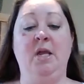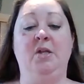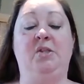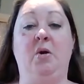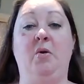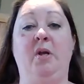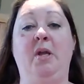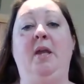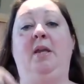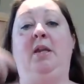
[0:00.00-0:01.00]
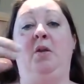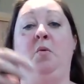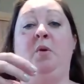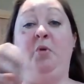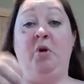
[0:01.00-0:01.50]
So you
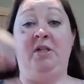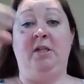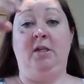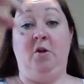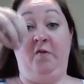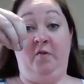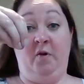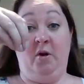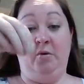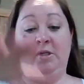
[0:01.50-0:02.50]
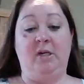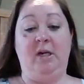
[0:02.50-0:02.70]
would put your fruit